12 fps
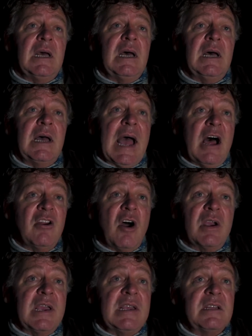Our
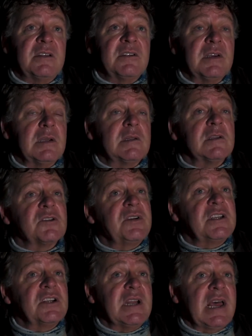loggerhead turtles
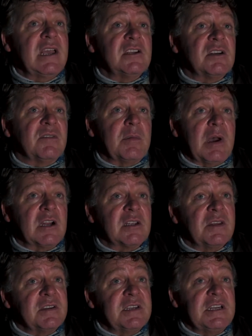reach an age of about
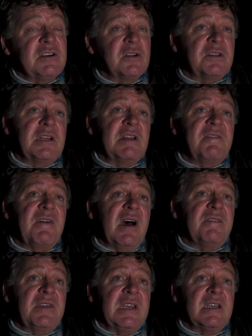30 to
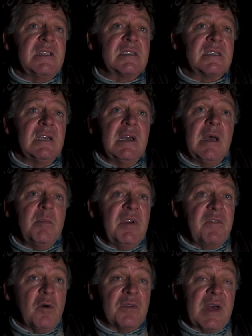35 years
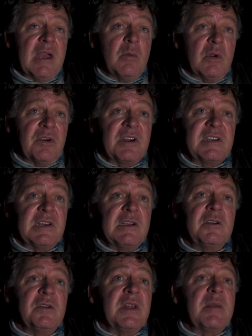before they will
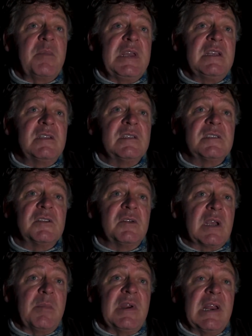return to their beaches to
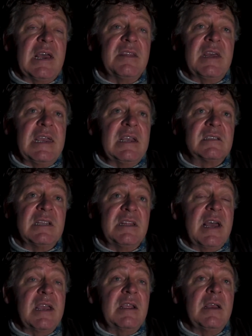come and lay their eggs, and
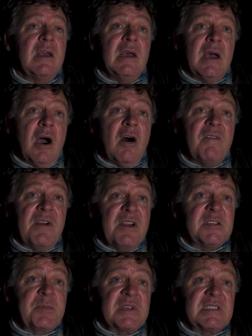they are very
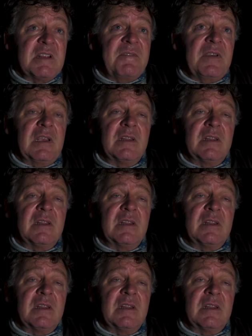specific.